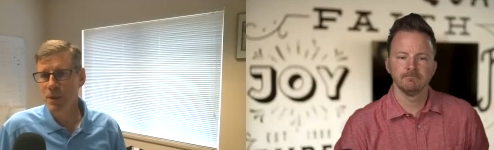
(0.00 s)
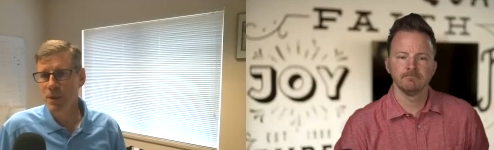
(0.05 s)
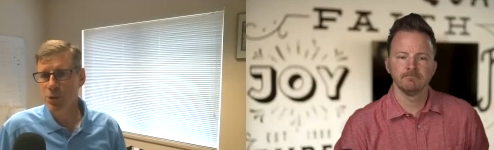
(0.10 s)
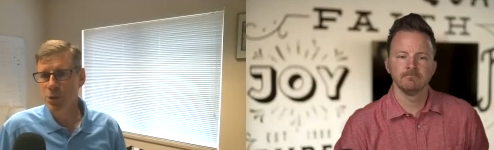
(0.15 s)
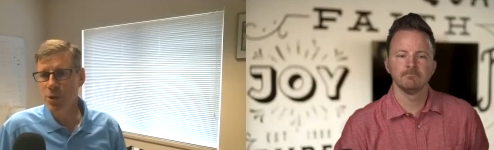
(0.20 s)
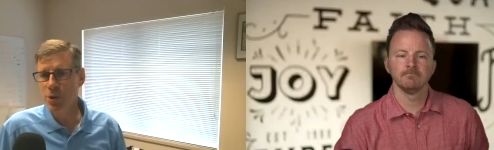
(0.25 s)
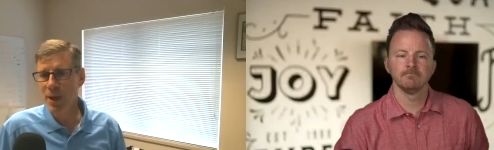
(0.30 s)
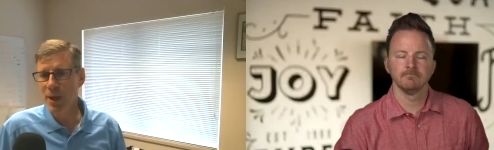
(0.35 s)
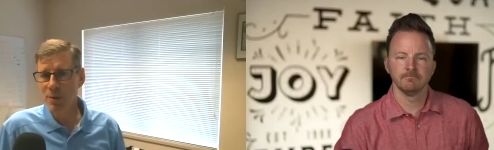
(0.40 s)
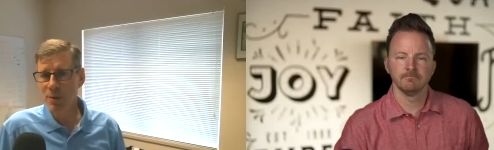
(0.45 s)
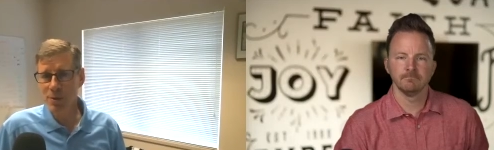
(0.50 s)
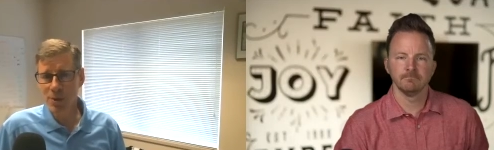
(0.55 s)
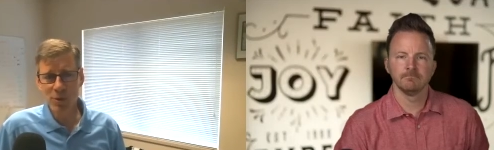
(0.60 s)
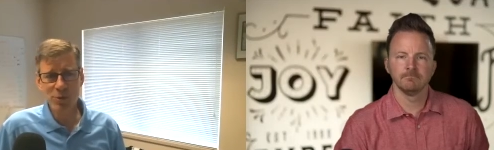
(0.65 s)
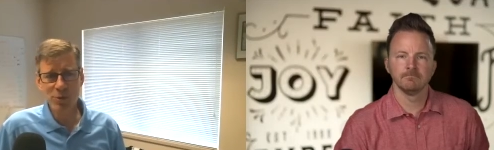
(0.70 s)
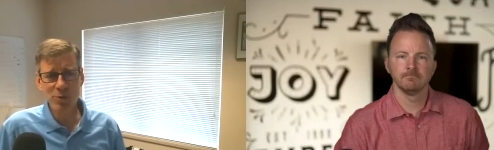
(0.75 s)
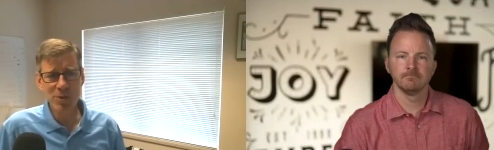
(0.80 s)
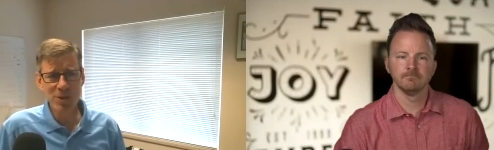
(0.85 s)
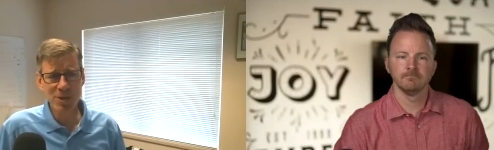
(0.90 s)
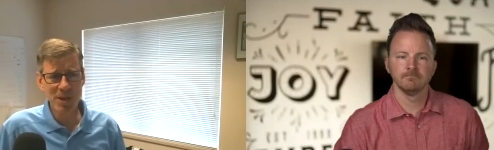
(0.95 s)
Speaker 1: So that
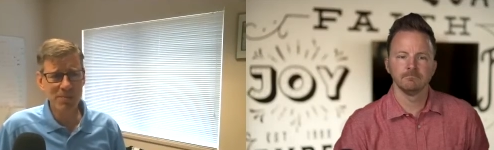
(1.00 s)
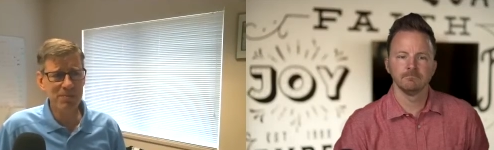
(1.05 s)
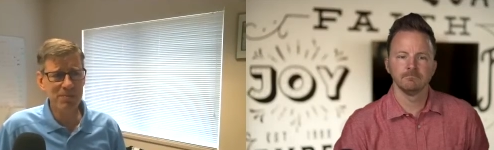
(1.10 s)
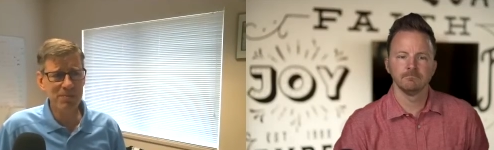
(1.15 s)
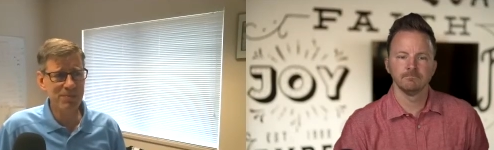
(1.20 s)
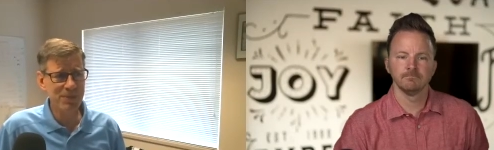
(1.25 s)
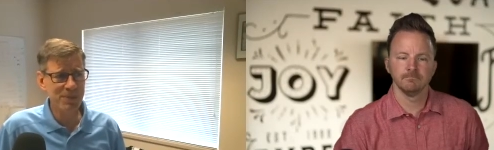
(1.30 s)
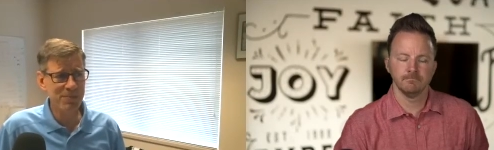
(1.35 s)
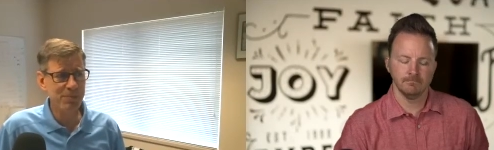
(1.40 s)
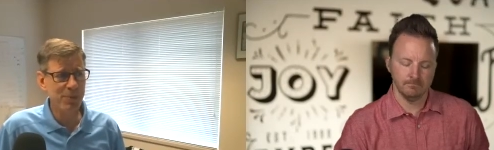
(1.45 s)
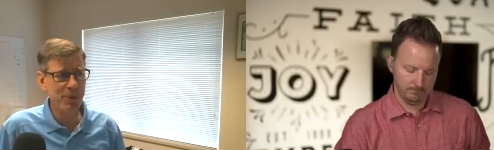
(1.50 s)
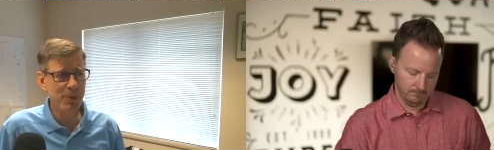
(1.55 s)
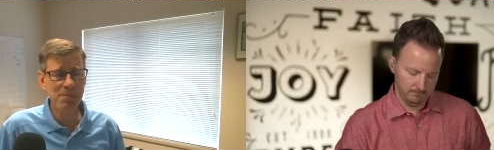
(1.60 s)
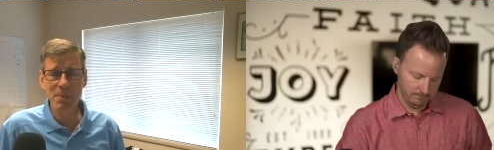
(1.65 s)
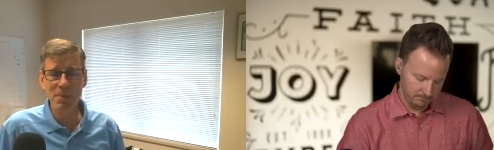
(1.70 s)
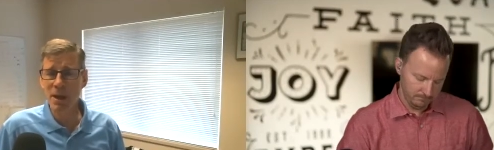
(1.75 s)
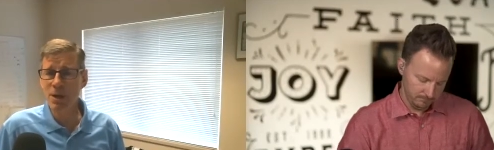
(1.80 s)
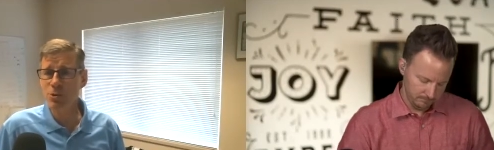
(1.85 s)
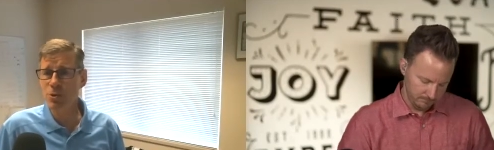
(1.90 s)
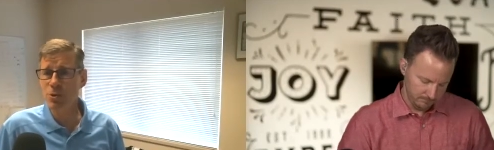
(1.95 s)
those were some some pretty
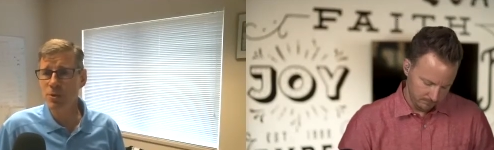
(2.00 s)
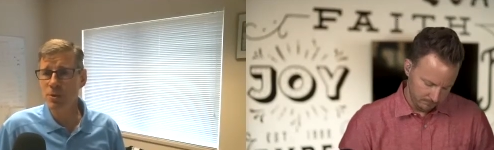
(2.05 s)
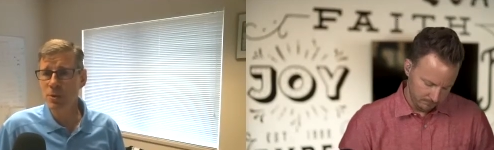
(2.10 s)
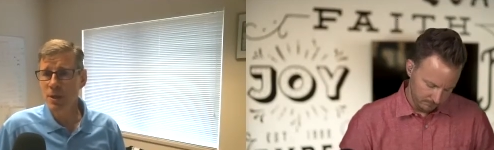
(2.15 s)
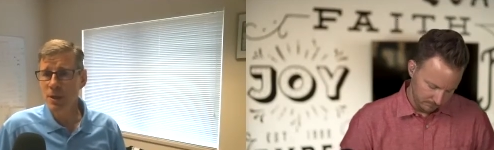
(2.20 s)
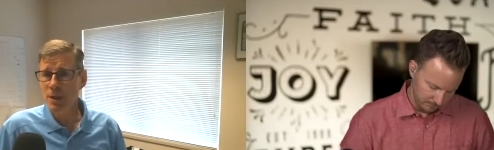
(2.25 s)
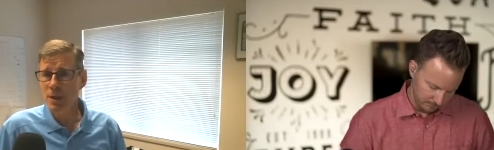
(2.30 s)
major